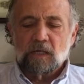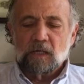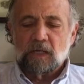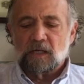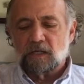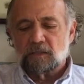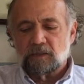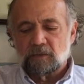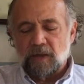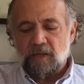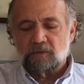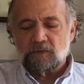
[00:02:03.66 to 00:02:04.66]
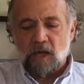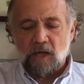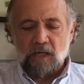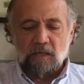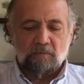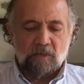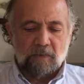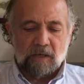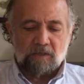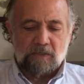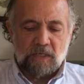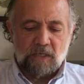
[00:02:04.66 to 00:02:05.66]
And the amount of time, the amount
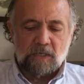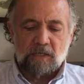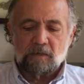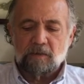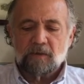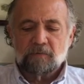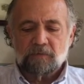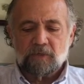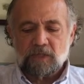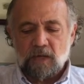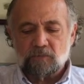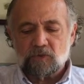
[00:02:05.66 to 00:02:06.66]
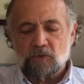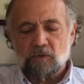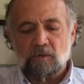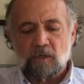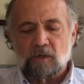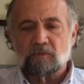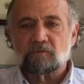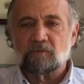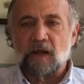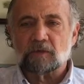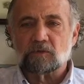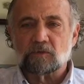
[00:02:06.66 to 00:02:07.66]
of tea, the temperature, and other
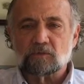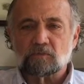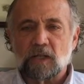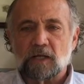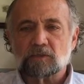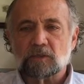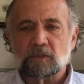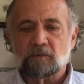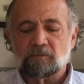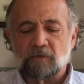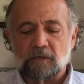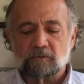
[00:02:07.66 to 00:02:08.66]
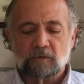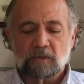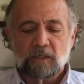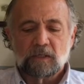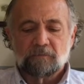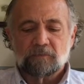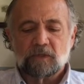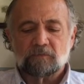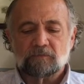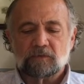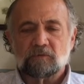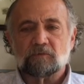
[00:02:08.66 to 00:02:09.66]
factors will actually affect the
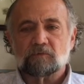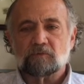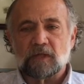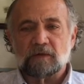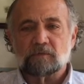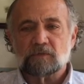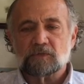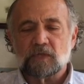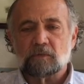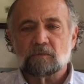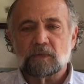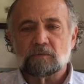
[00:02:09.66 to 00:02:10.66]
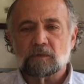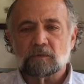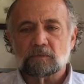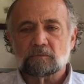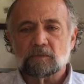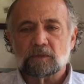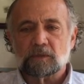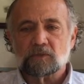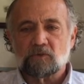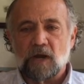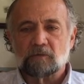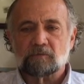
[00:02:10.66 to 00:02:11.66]
different flavors that we will
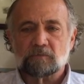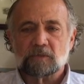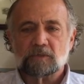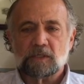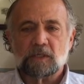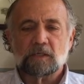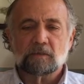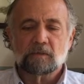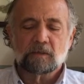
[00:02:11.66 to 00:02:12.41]
extract from the tea.